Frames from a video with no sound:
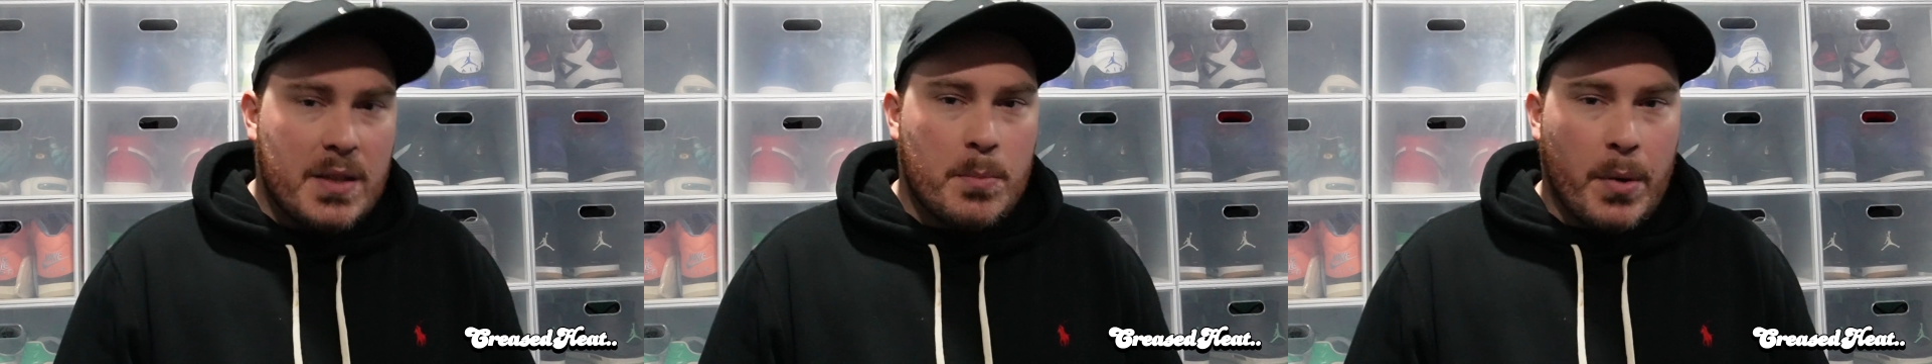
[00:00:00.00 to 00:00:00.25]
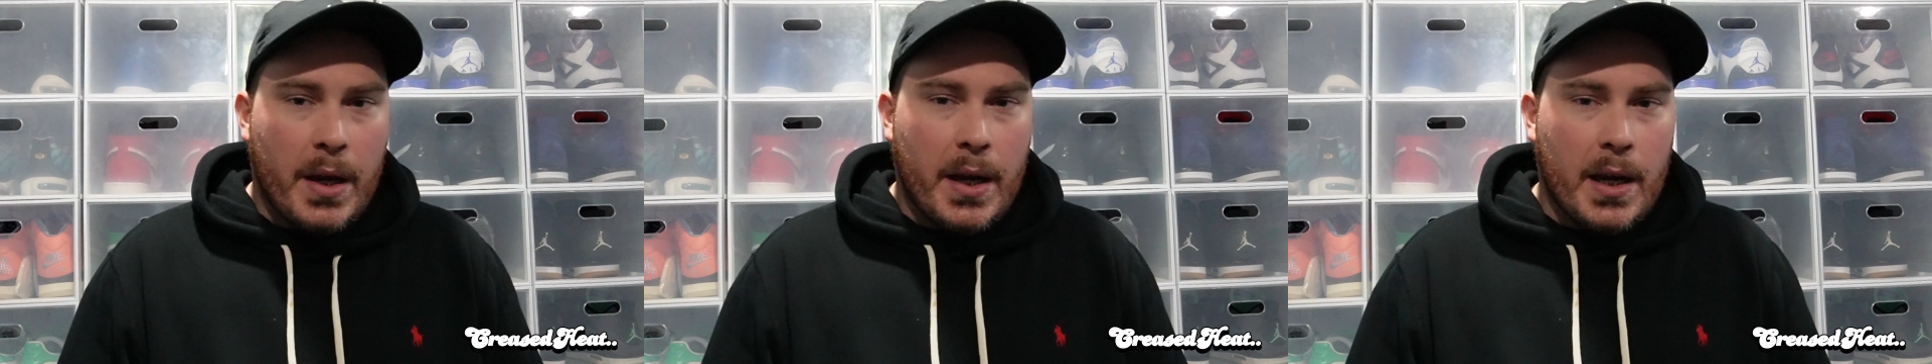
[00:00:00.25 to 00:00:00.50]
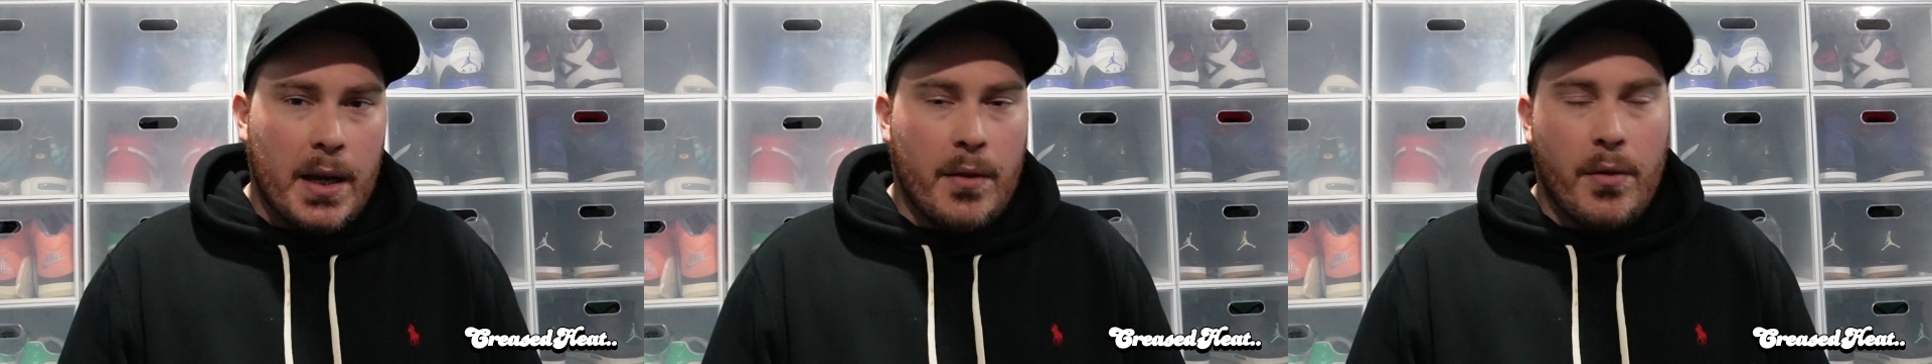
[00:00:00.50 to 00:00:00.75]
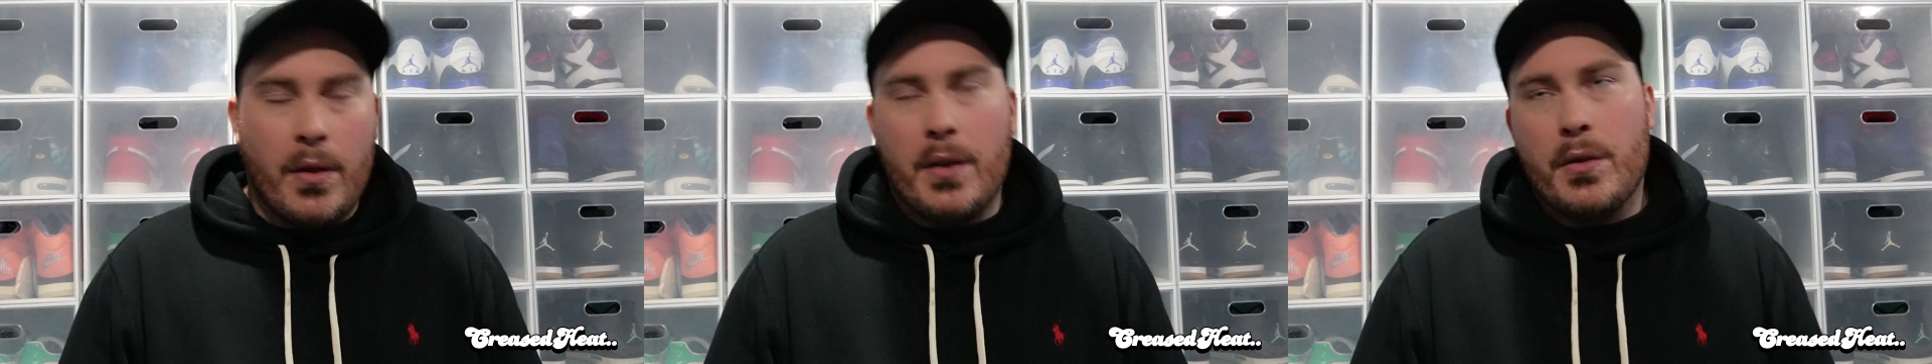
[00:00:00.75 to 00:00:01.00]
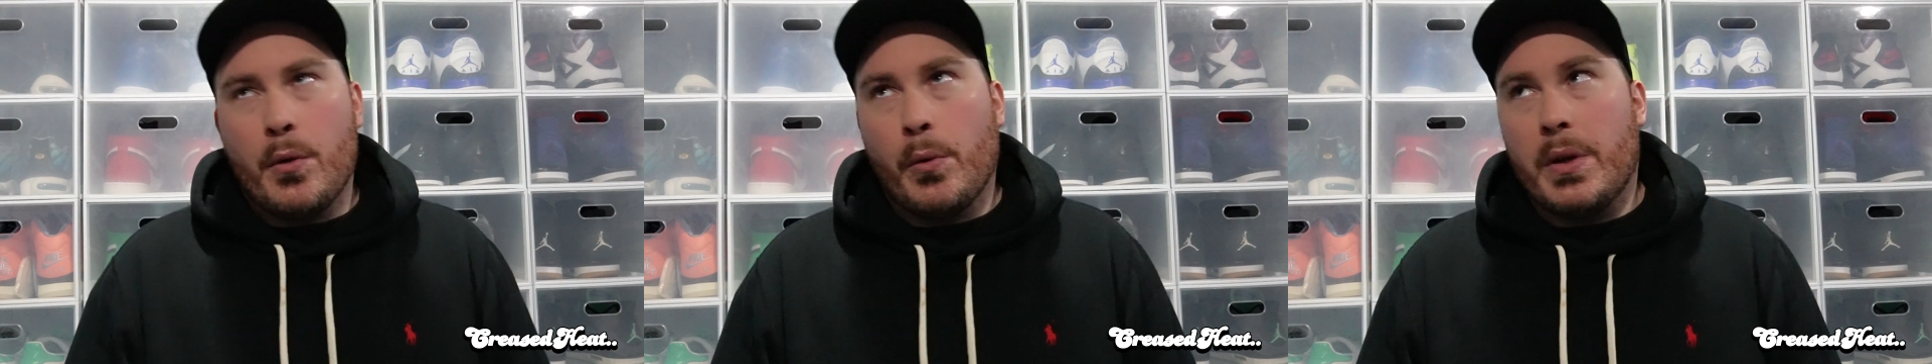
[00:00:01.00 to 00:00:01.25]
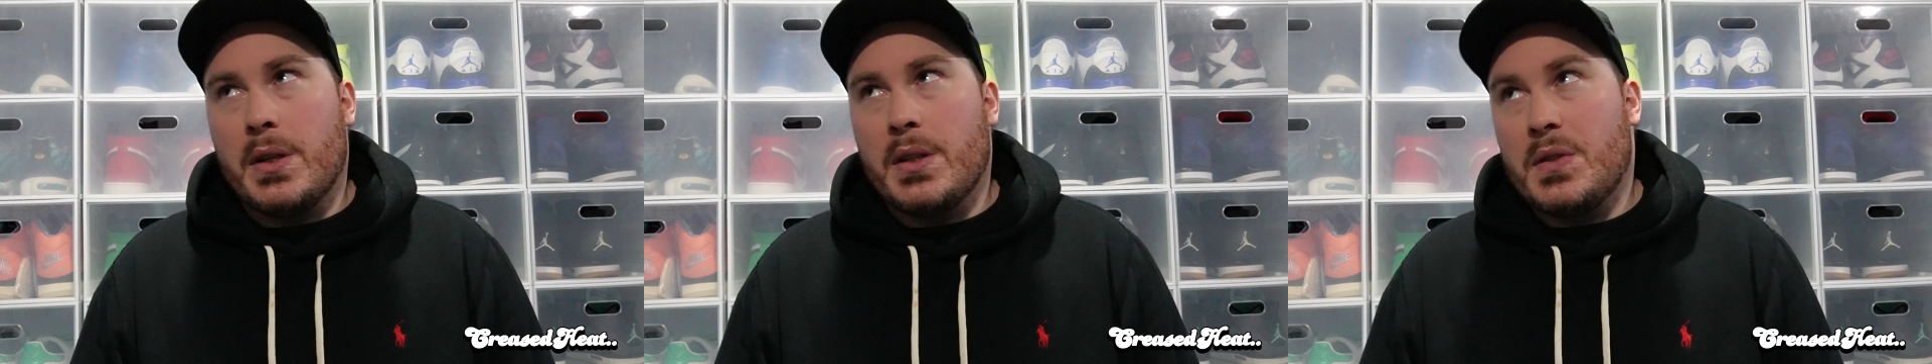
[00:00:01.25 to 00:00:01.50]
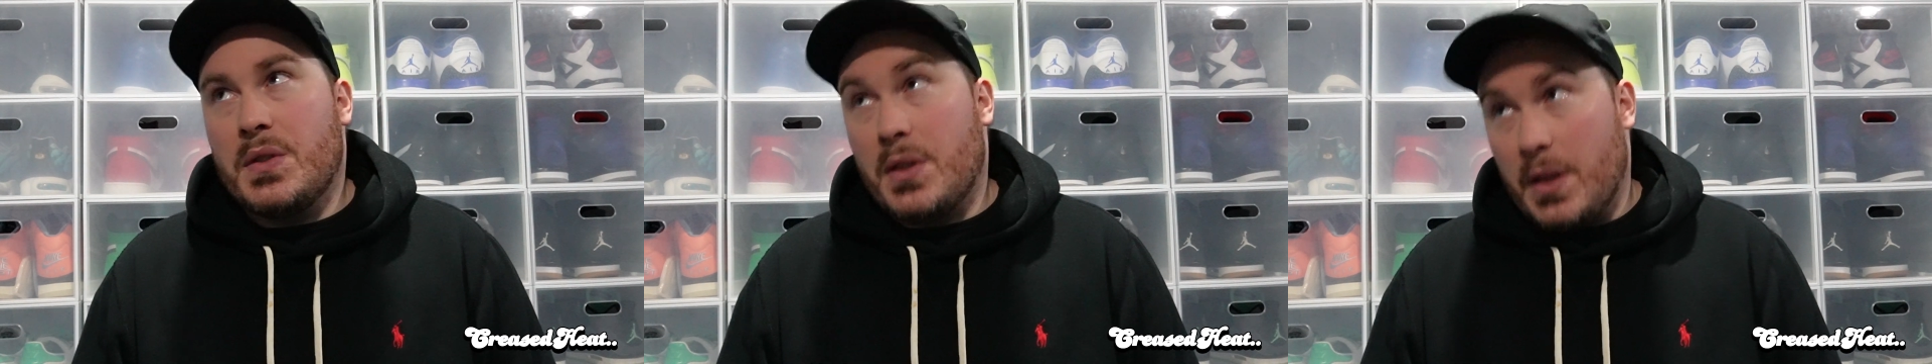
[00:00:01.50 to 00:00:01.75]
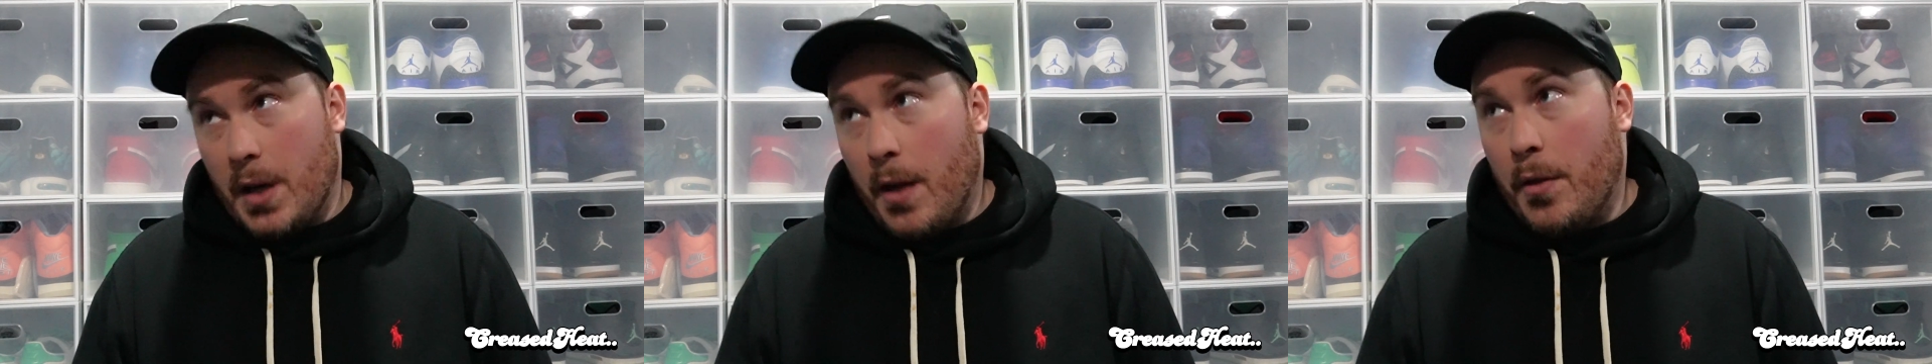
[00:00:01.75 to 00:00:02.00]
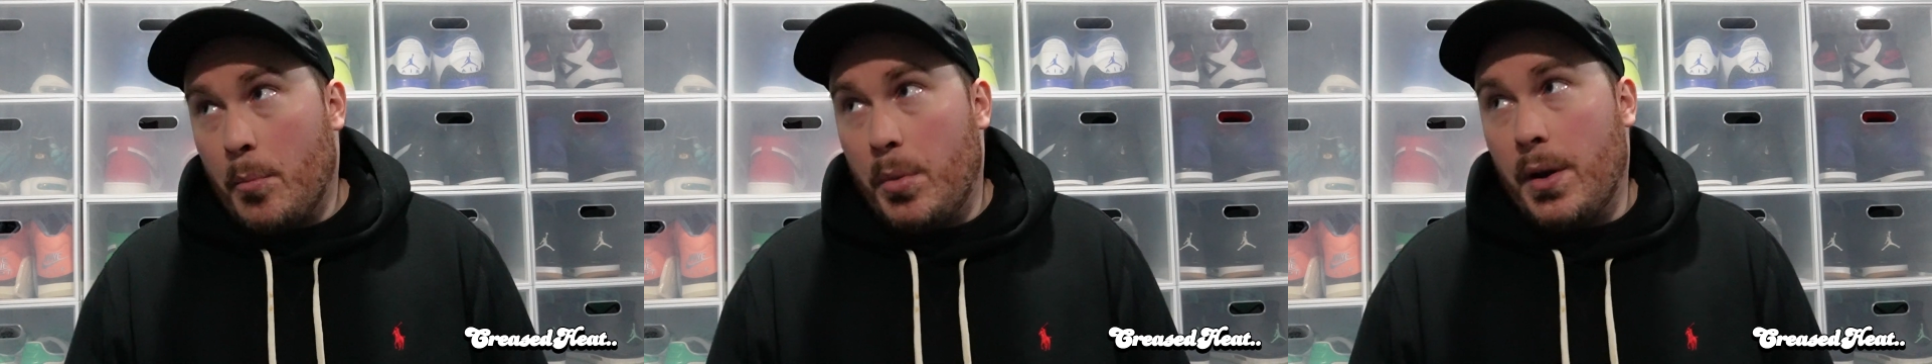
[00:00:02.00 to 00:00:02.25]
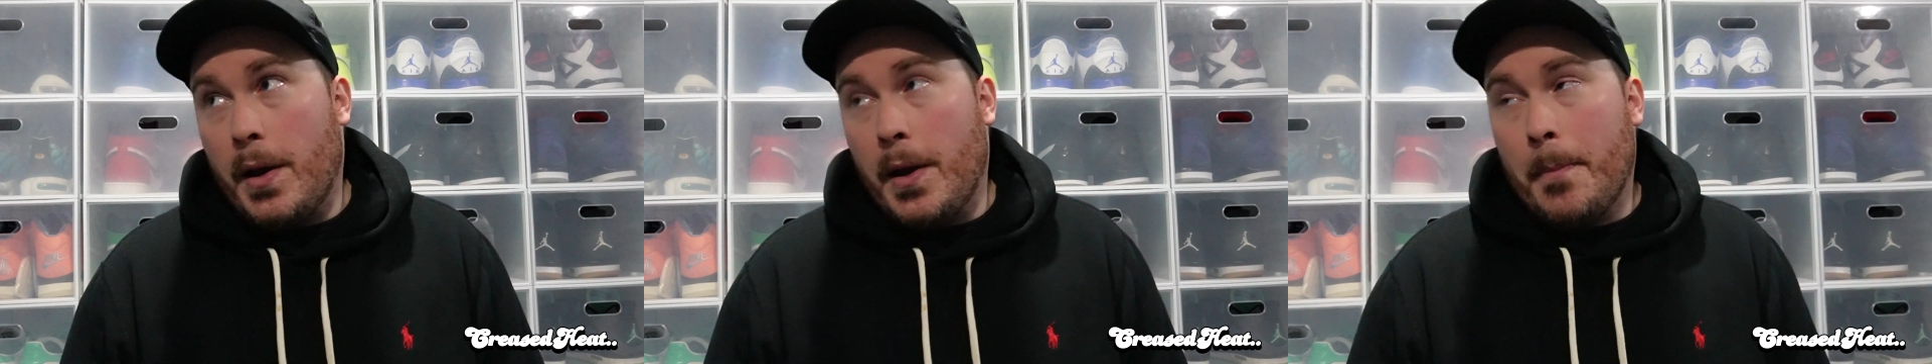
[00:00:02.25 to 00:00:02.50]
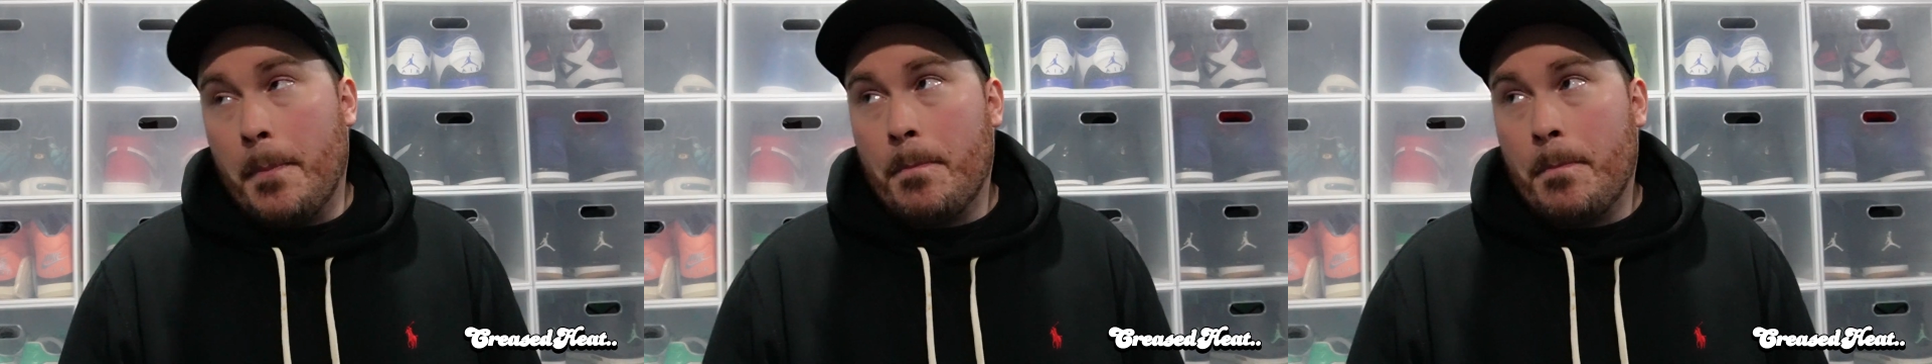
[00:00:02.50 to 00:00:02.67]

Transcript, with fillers: pair than there is the other pair.